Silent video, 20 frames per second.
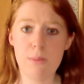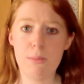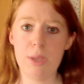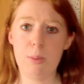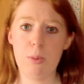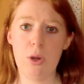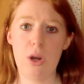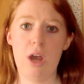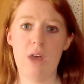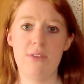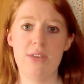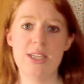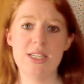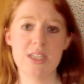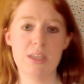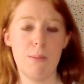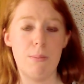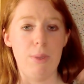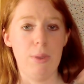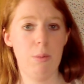people love it,
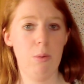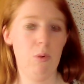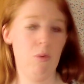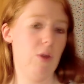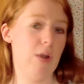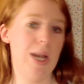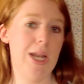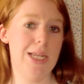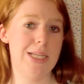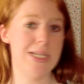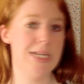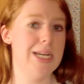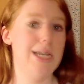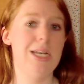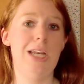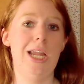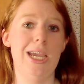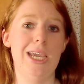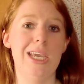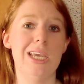some people really
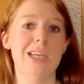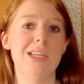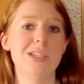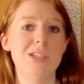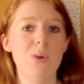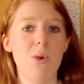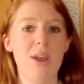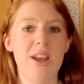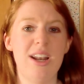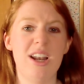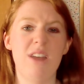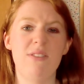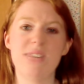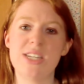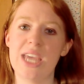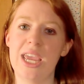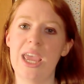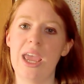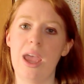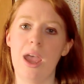didn't like it, so I'd love
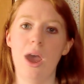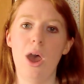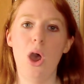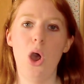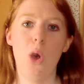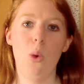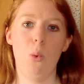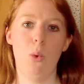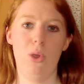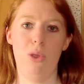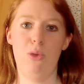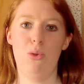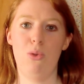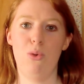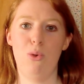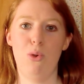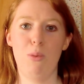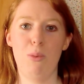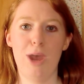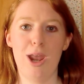to hear what you
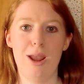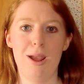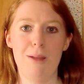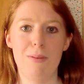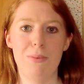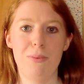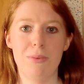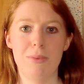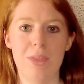thought about it.